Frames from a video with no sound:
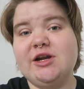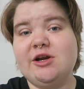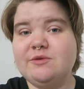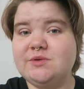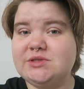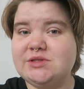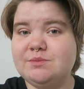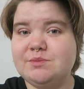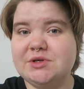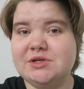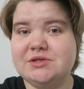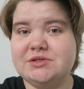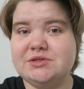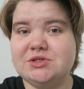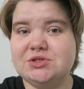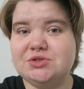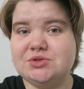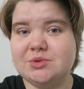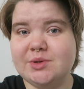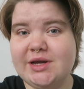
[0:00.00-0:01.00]
I was supposed to
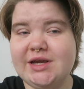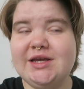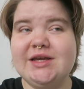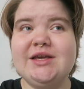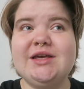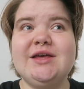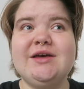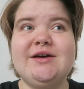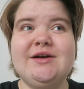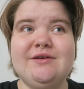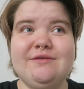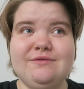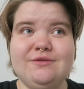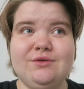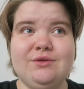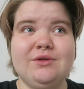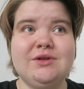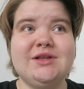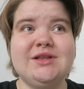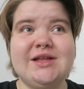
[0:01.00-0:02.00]
drink a
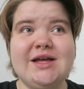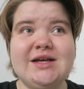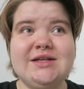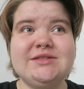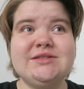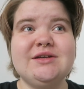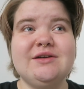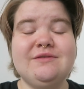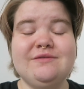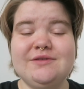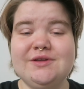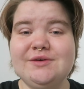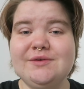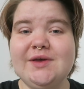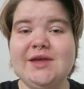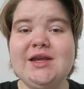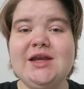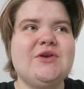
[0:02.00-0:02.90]
full glass of fluid.